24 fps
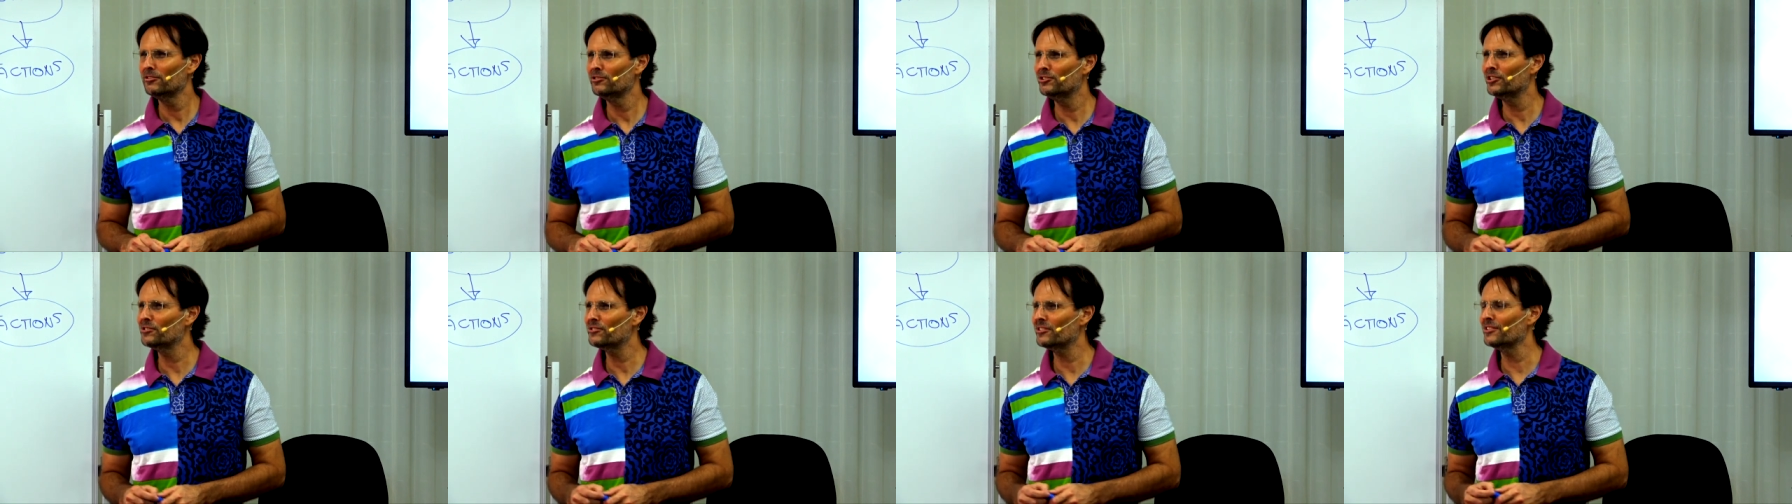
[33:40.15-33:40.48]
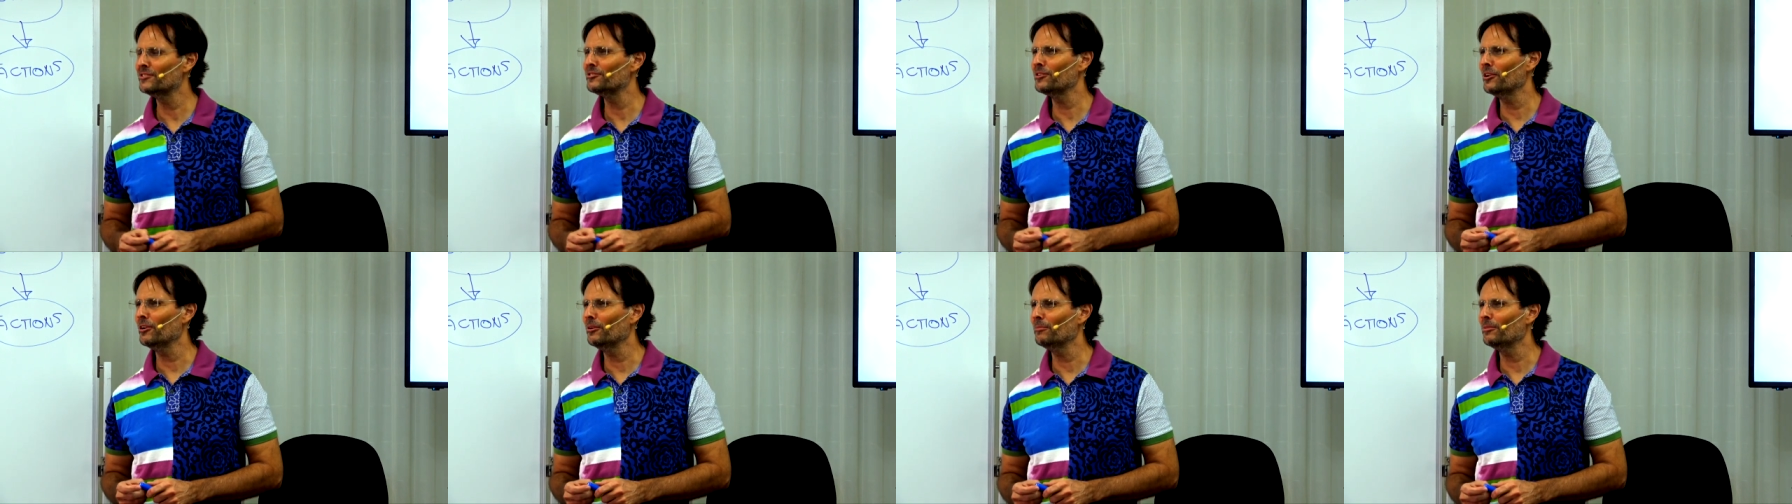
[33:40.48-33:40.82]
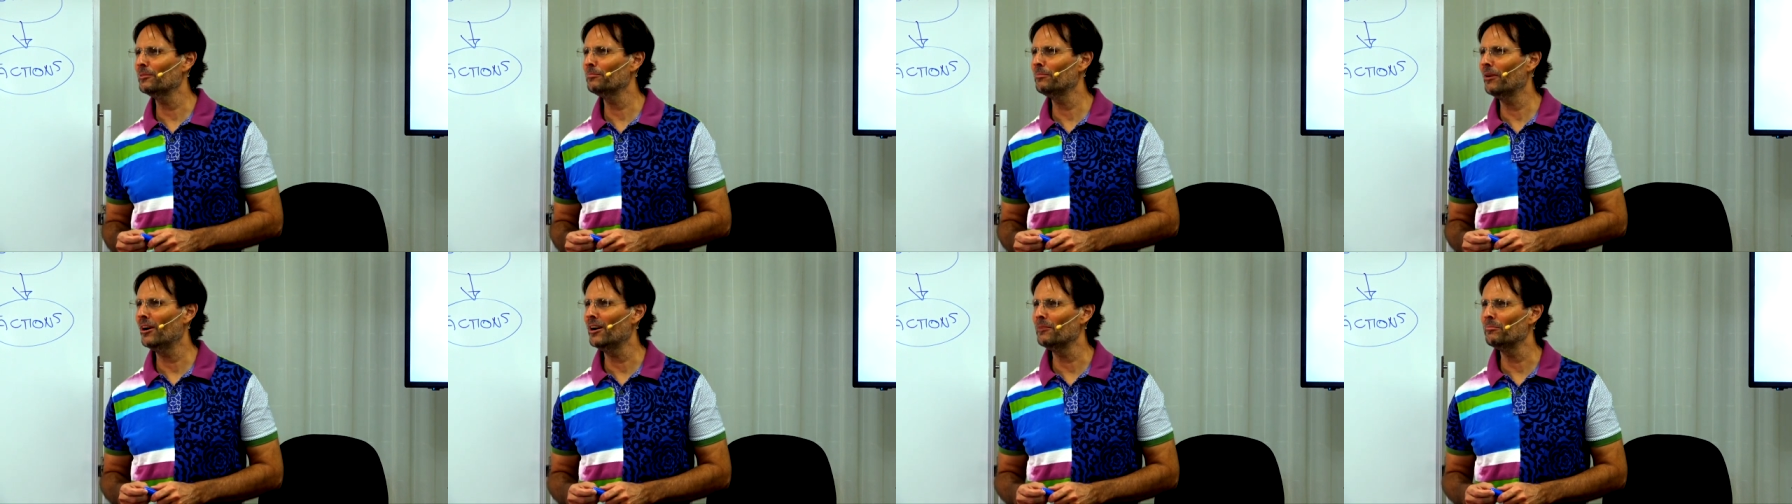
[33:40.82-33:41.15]
just
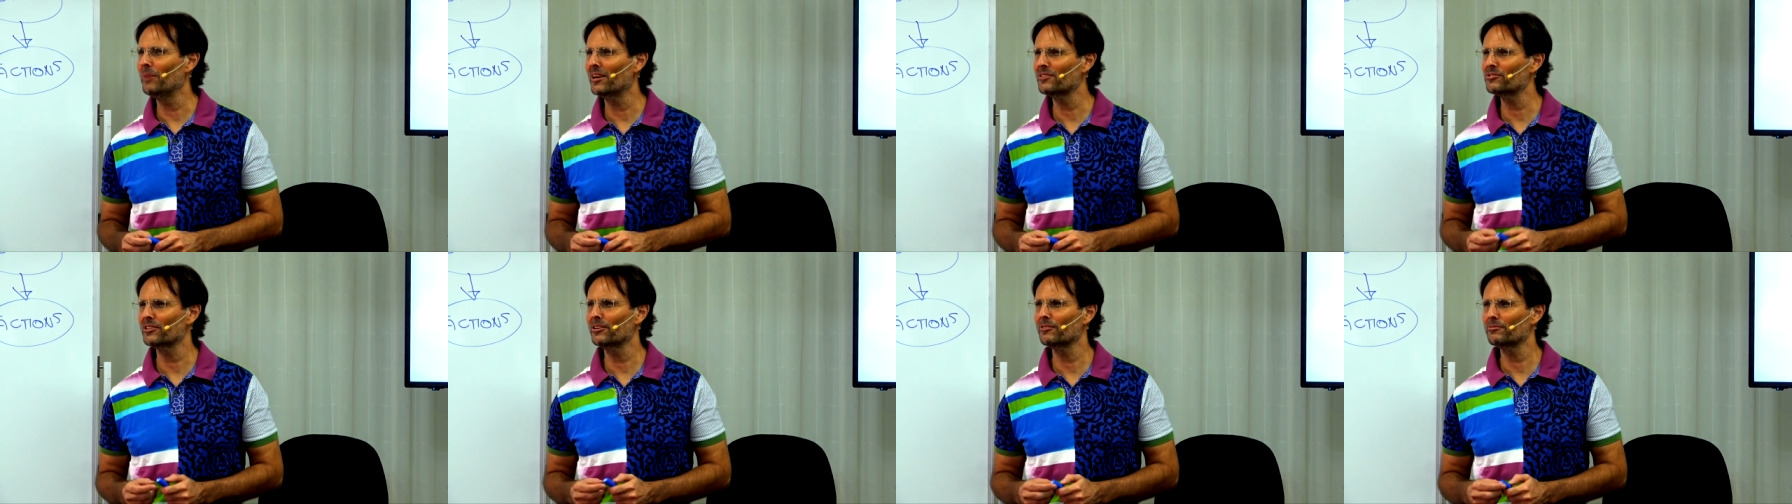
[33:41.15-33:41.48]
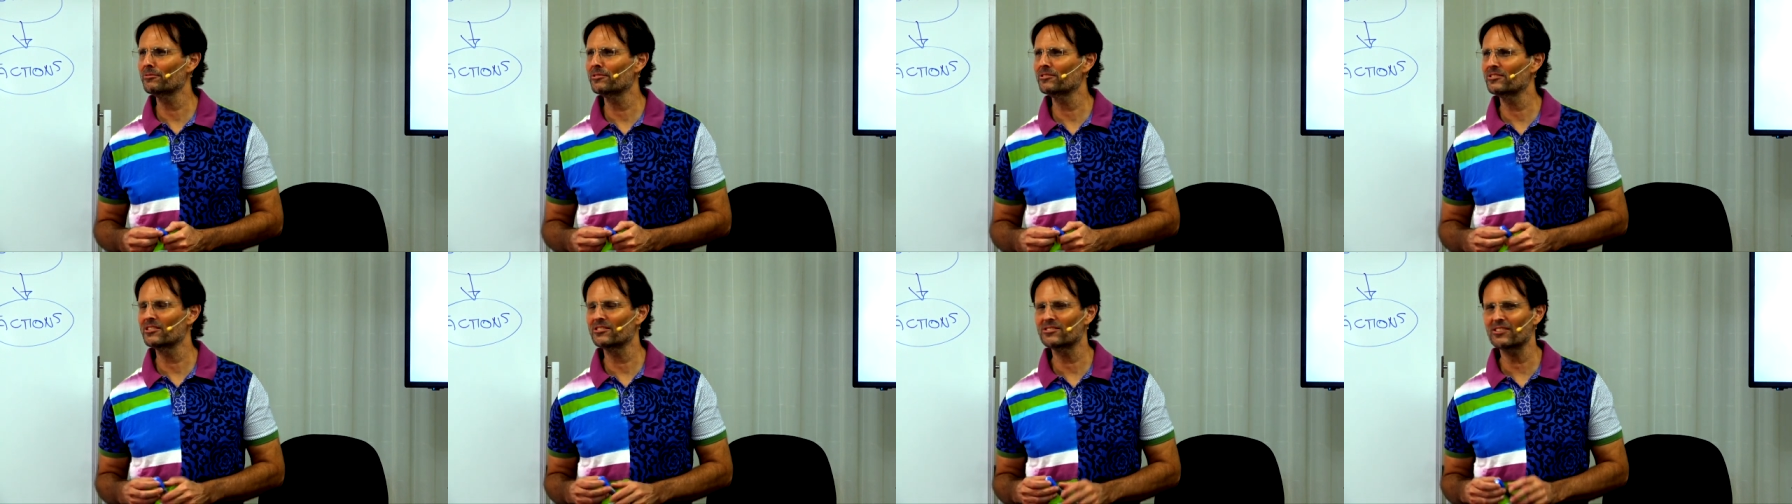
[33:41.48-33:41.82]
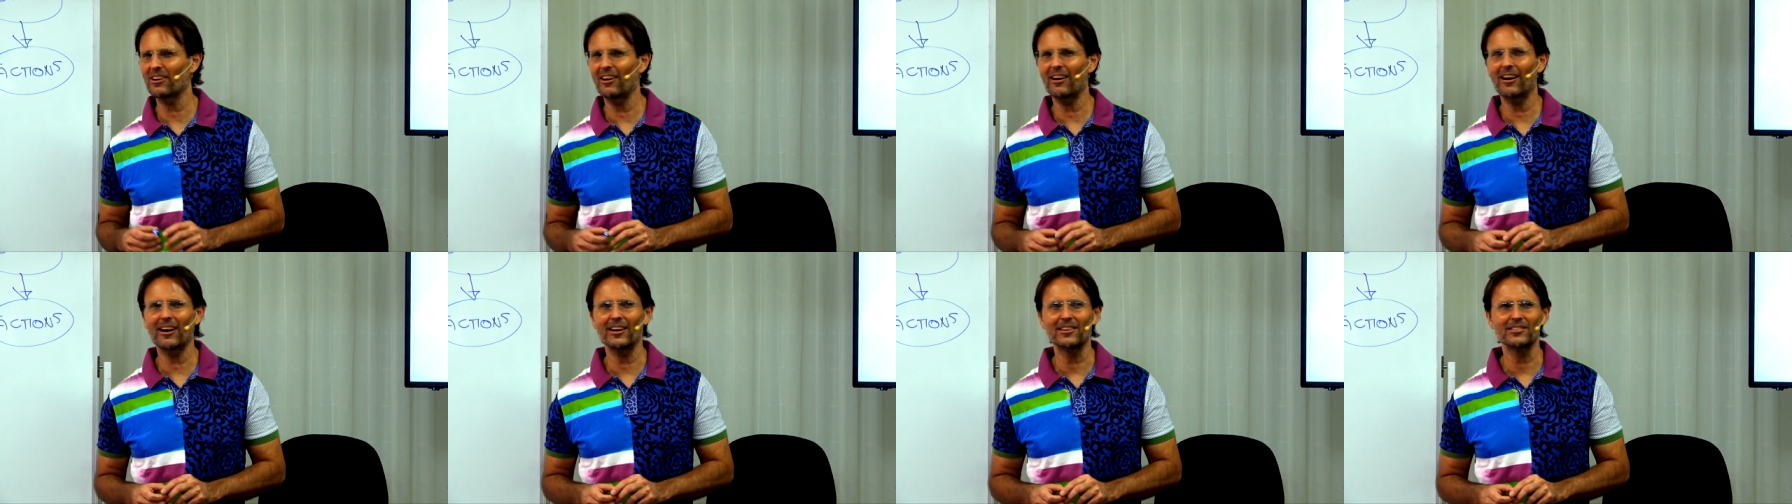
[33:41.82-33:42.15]
determined by my selfish
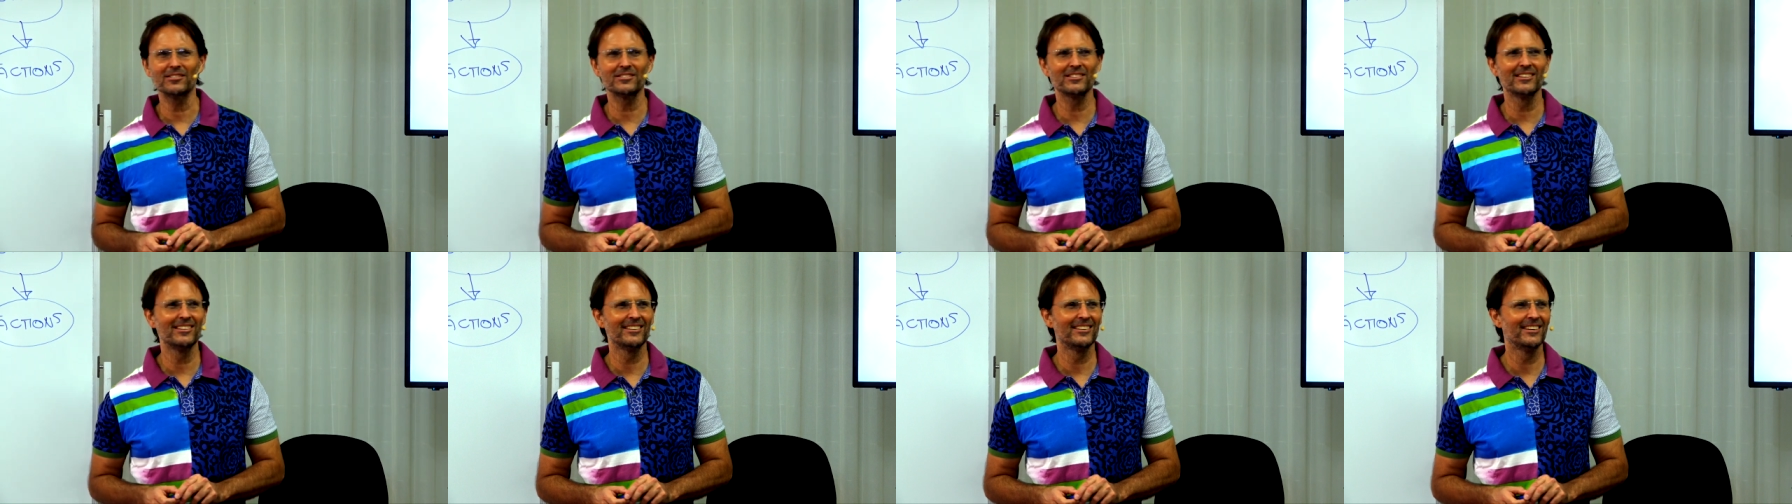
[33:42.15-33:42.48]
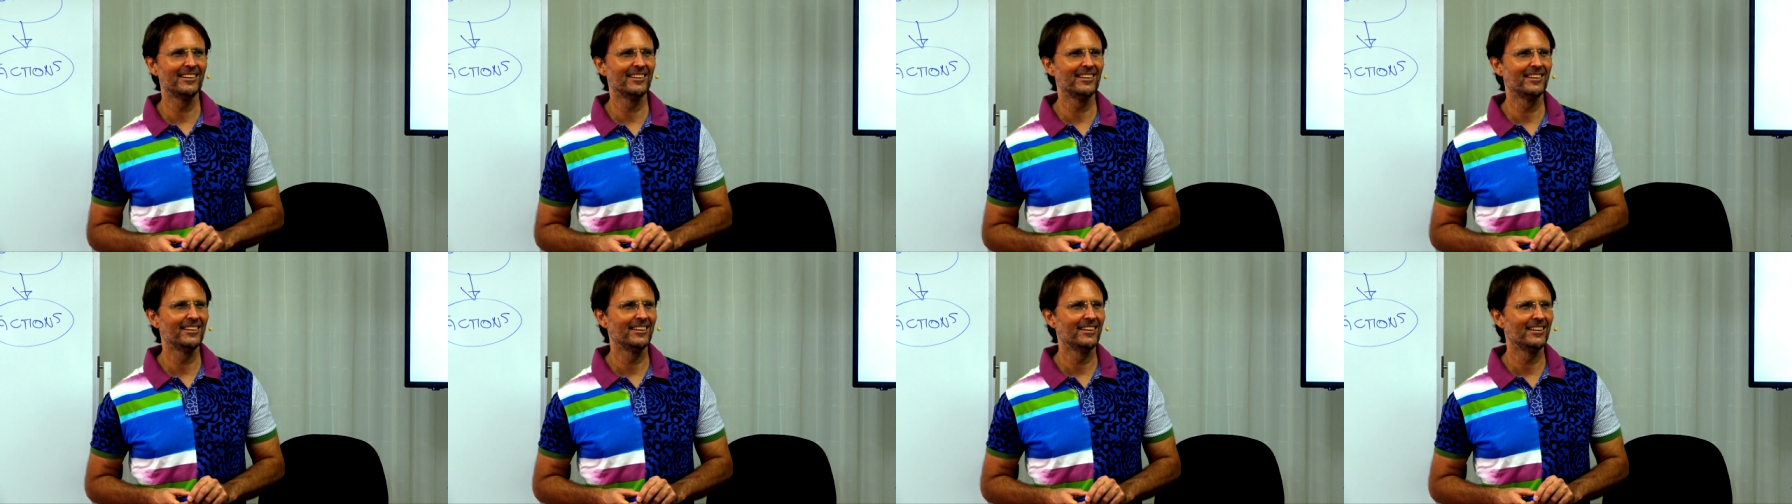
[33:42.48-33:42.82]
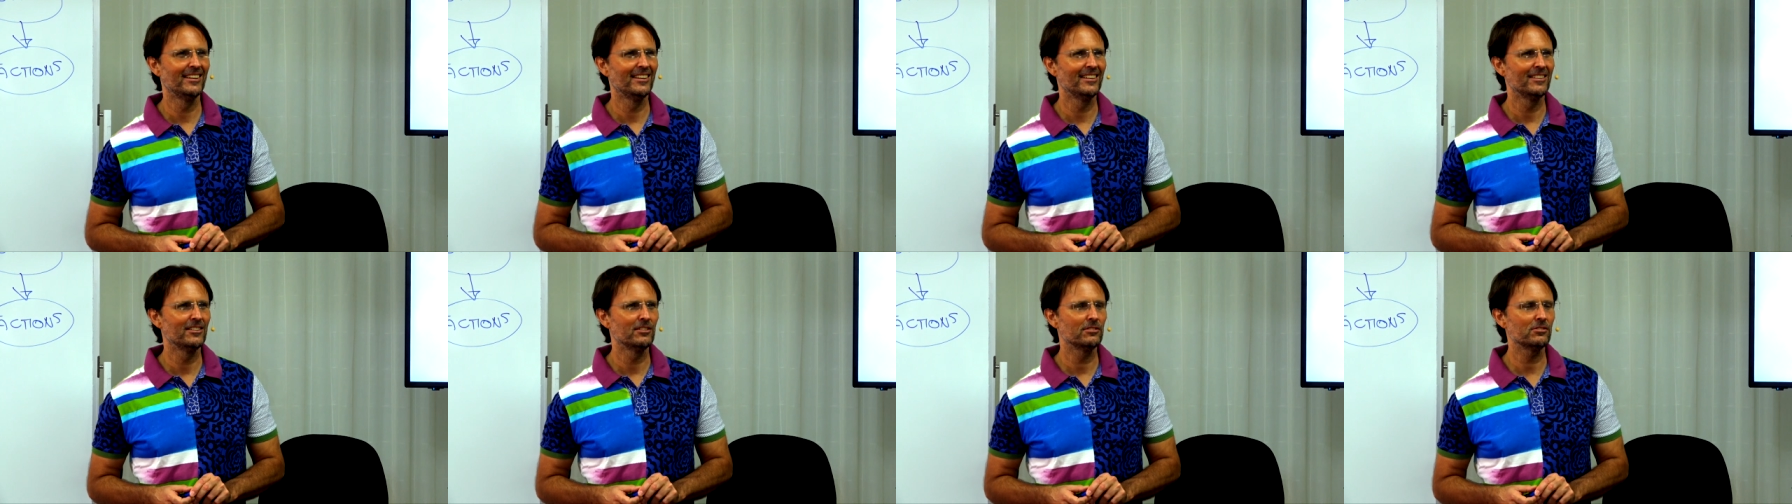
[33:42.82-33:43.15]
desires.
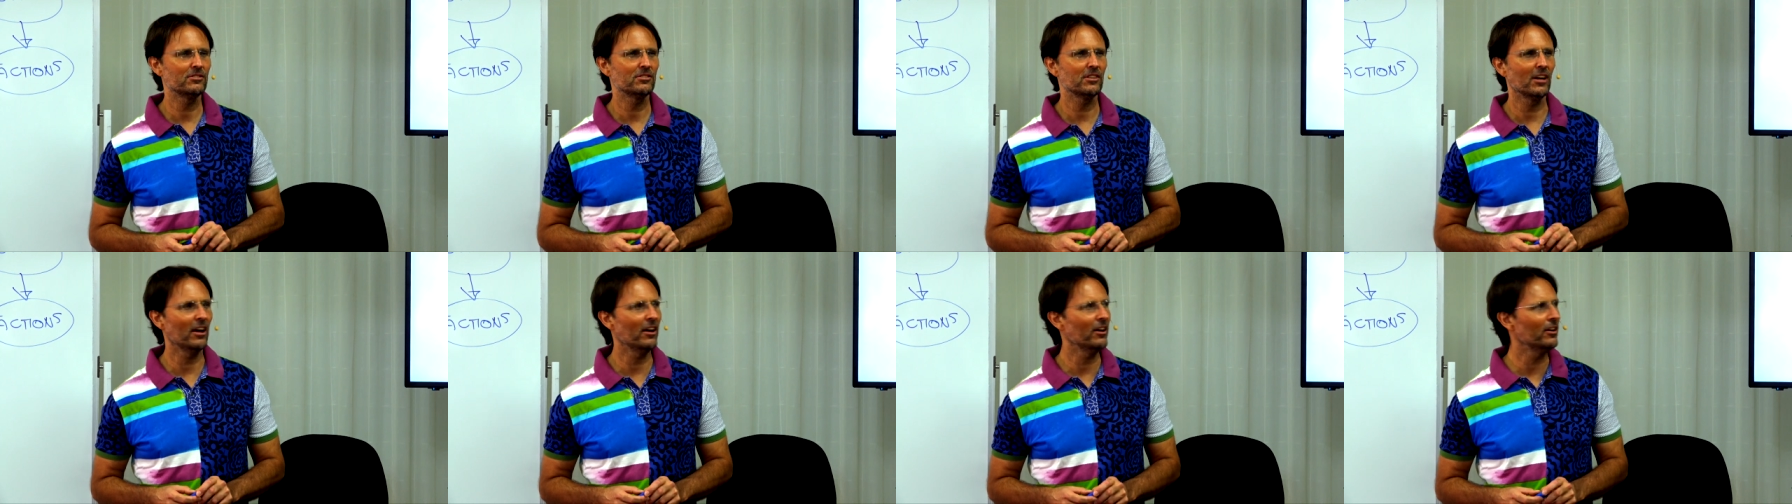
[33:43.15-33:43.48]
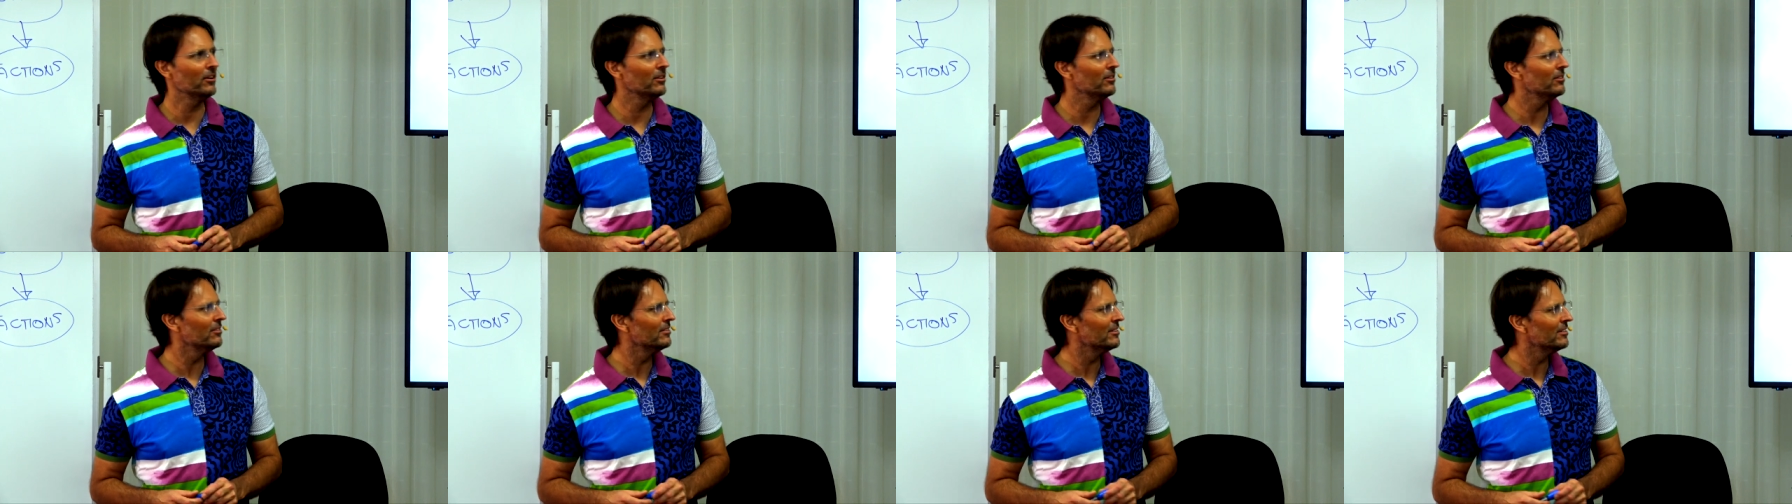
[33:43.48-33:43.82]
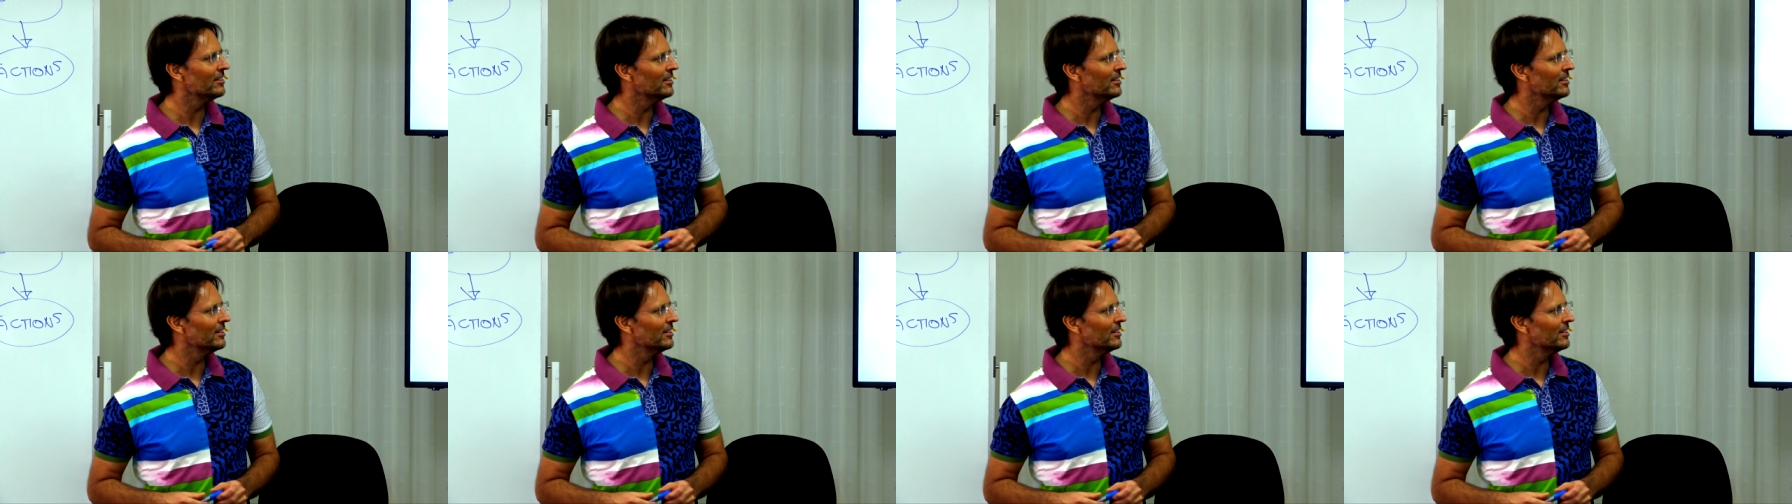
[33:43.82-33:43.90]
So,